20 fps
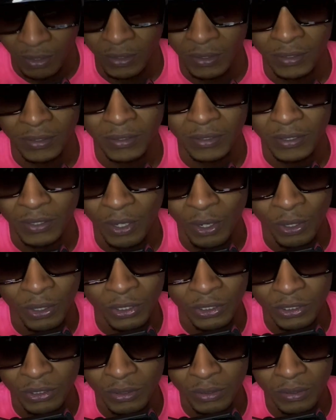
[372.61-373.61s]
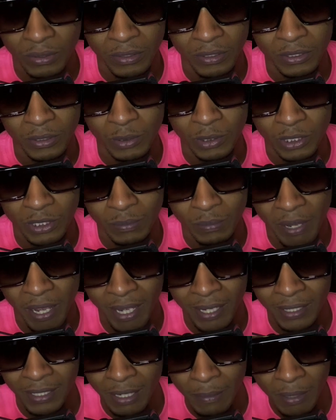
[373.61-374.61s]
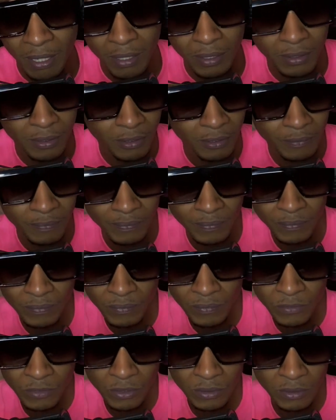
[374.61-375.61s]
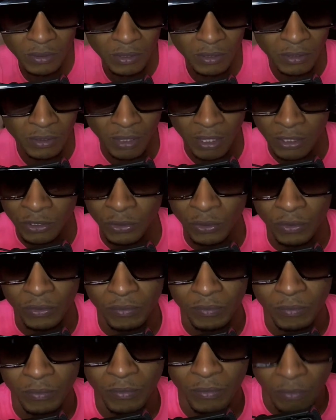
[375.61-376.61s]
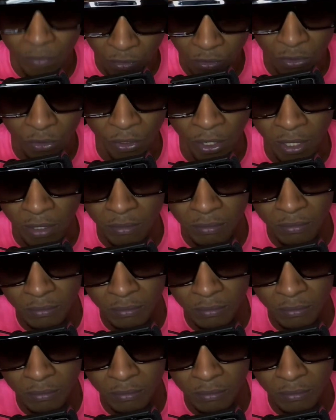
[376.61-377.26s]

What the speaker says: than all this pandemic, things are great.